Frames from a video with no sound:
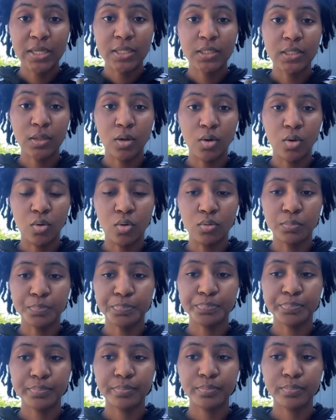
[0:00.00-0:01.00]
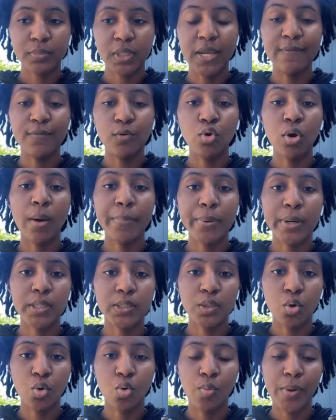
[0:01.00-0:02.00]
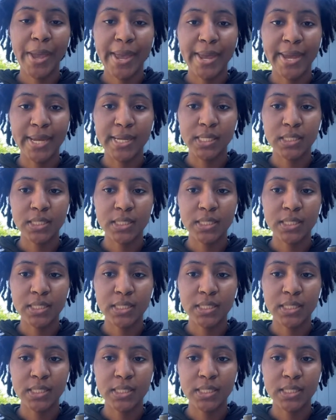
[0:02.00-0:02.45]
So if you are a person who has